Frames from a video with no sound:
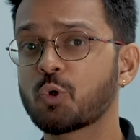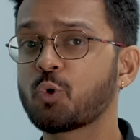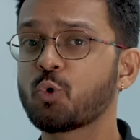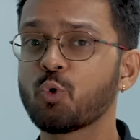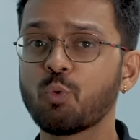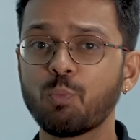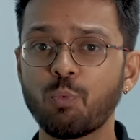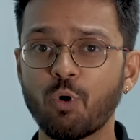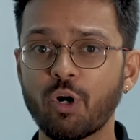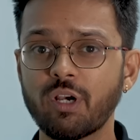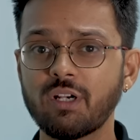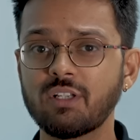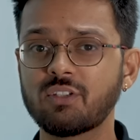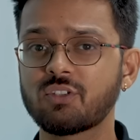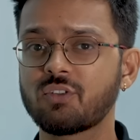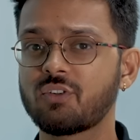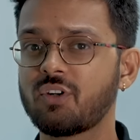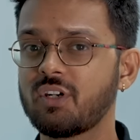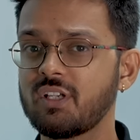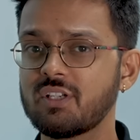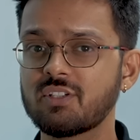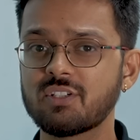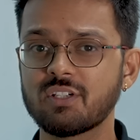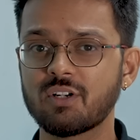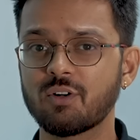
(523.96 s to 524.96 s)

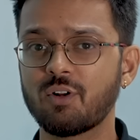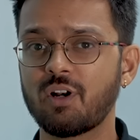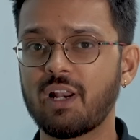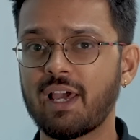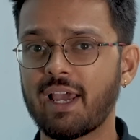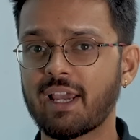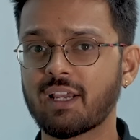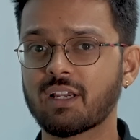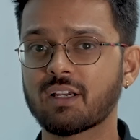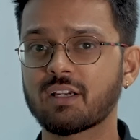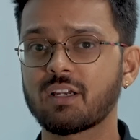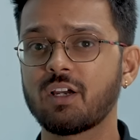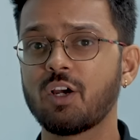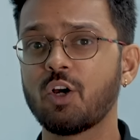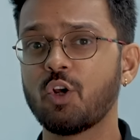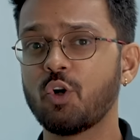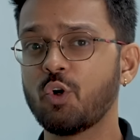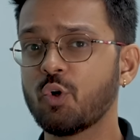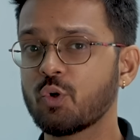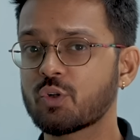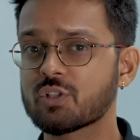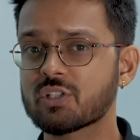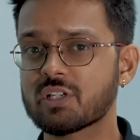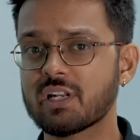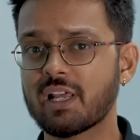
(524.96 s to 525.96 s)
2.30 lakh
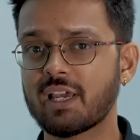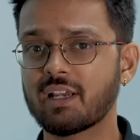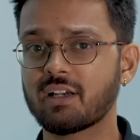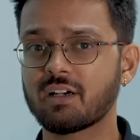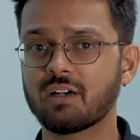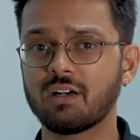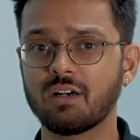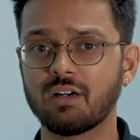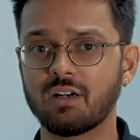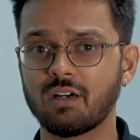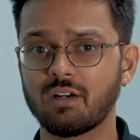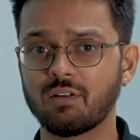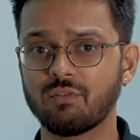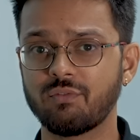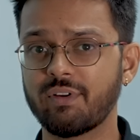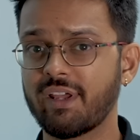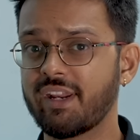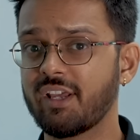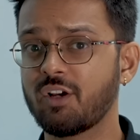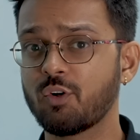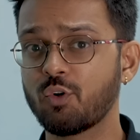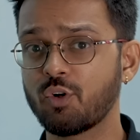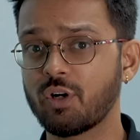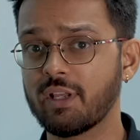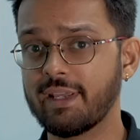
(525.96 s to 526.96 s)
looks like a very
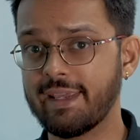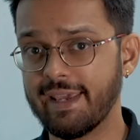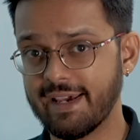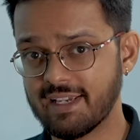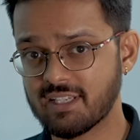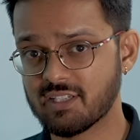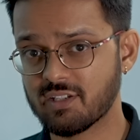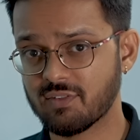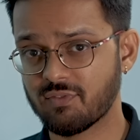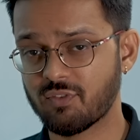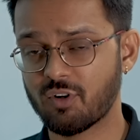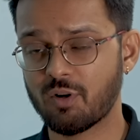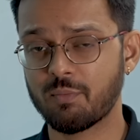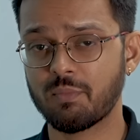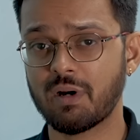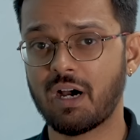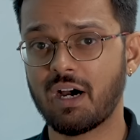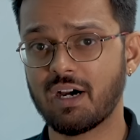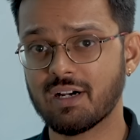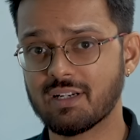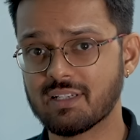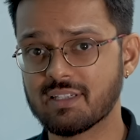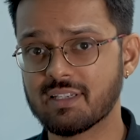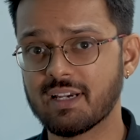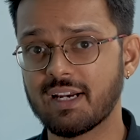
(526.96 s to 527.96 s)
good guess from
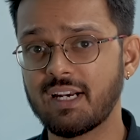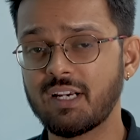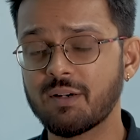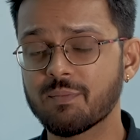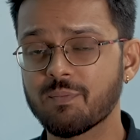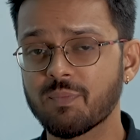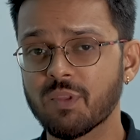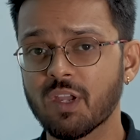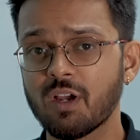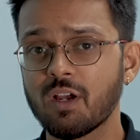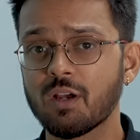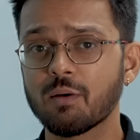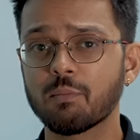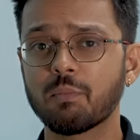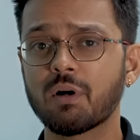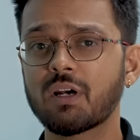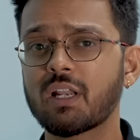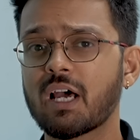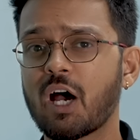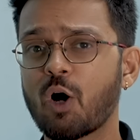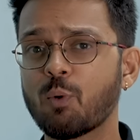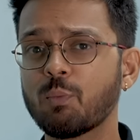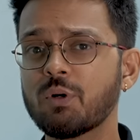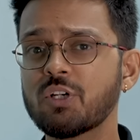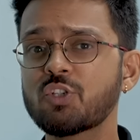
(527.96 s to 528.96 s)
our side, but
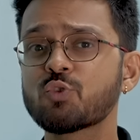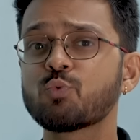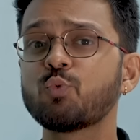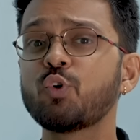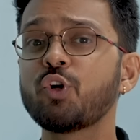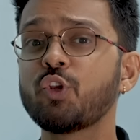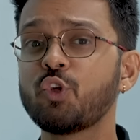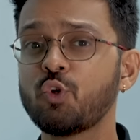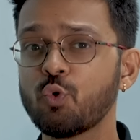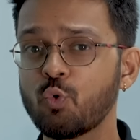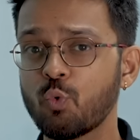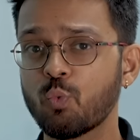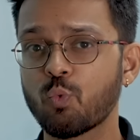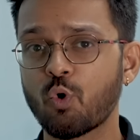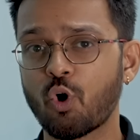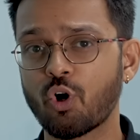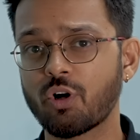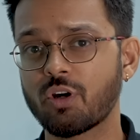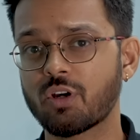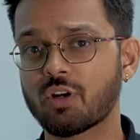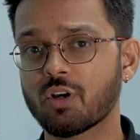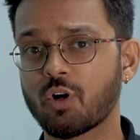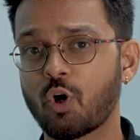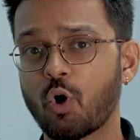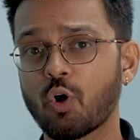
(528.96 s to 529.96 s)
how much would you
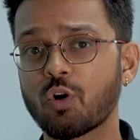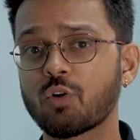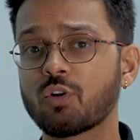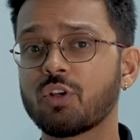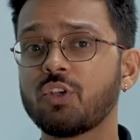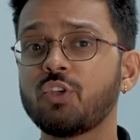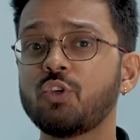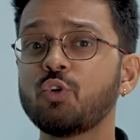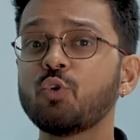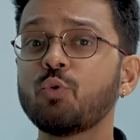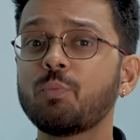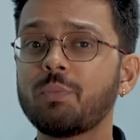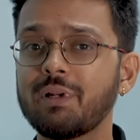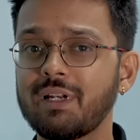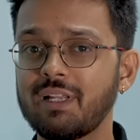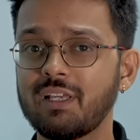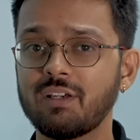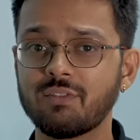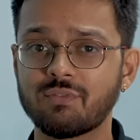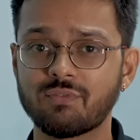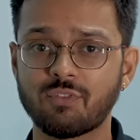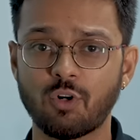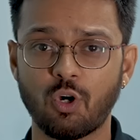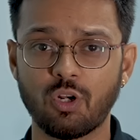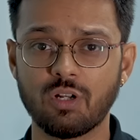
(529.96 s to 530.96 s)
want or you
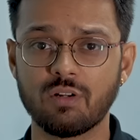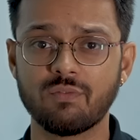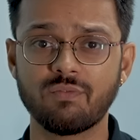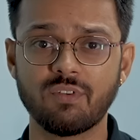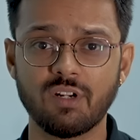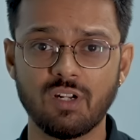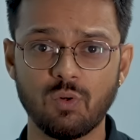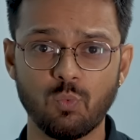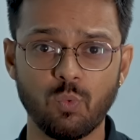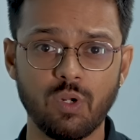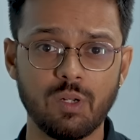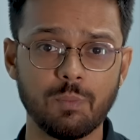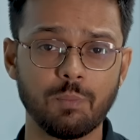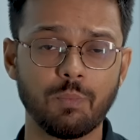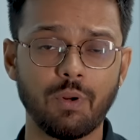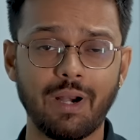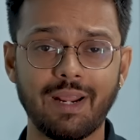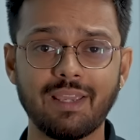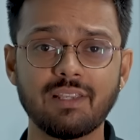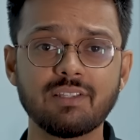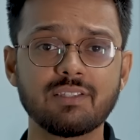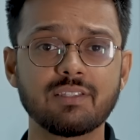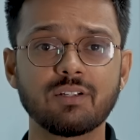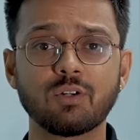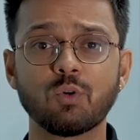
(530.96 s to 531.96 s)
believe Royal Enfield will
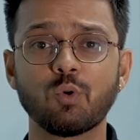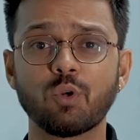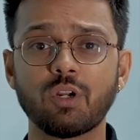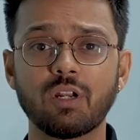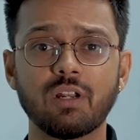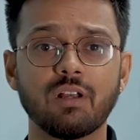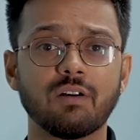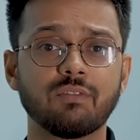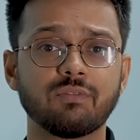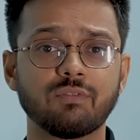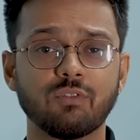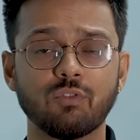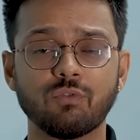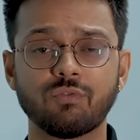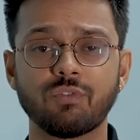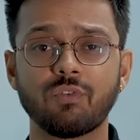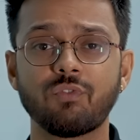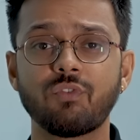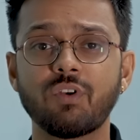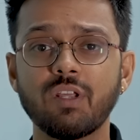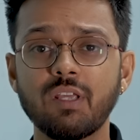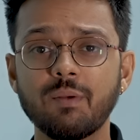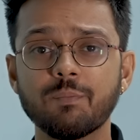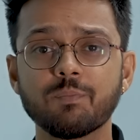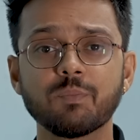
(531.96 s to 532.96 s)
price the Guerrilla
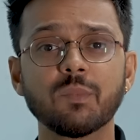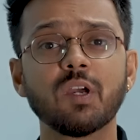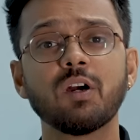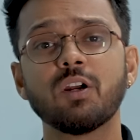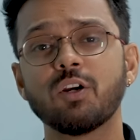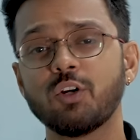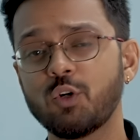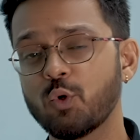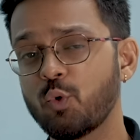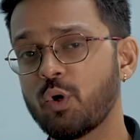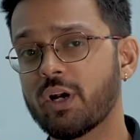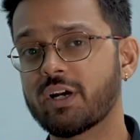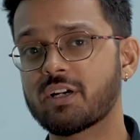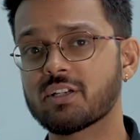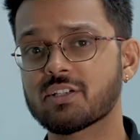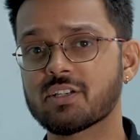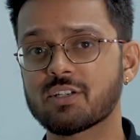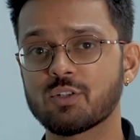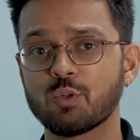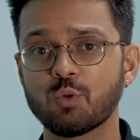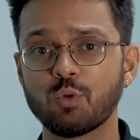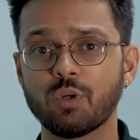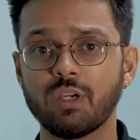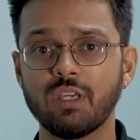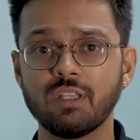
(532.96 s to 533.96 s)
450? Do let us
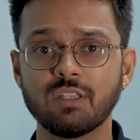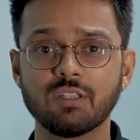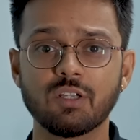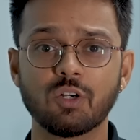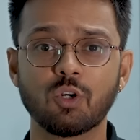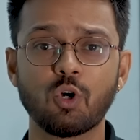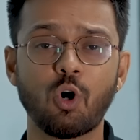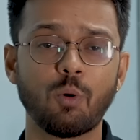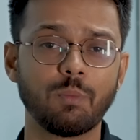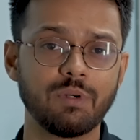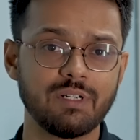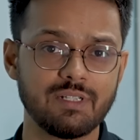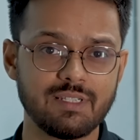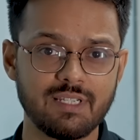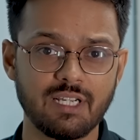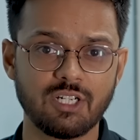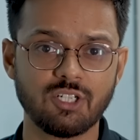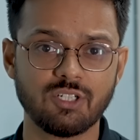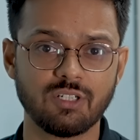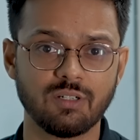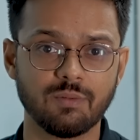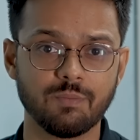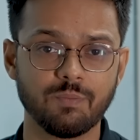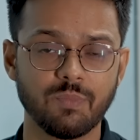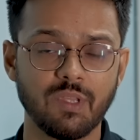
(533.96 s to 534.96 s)
know in the comment
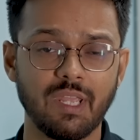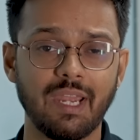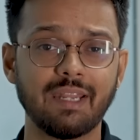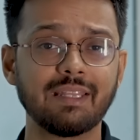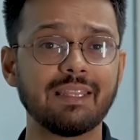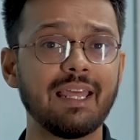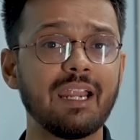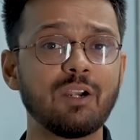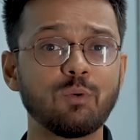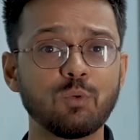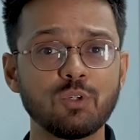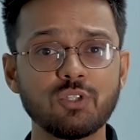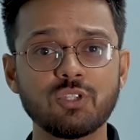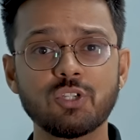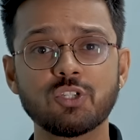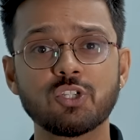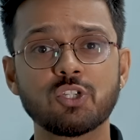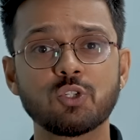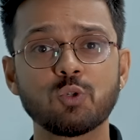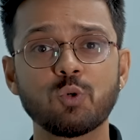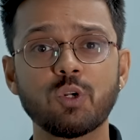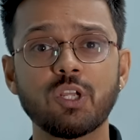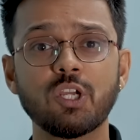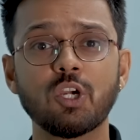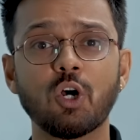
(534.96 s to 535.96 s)
section. And that was the
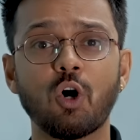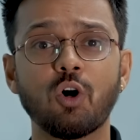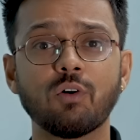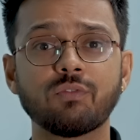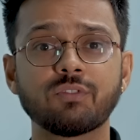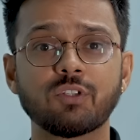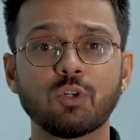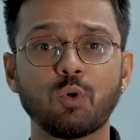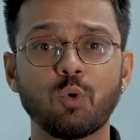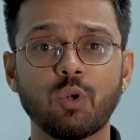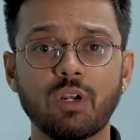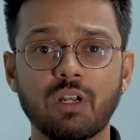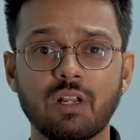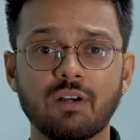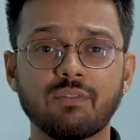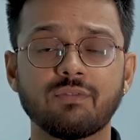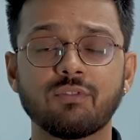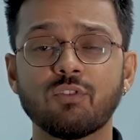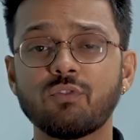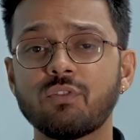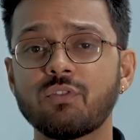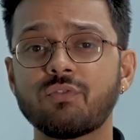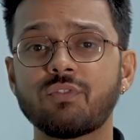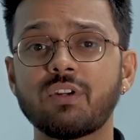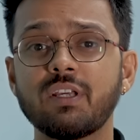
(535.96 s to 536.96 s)
story of the Guerrilla
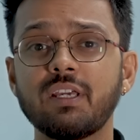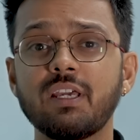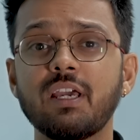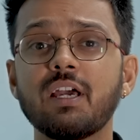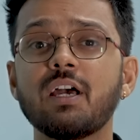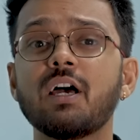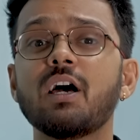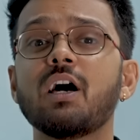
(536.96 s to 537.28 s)
450.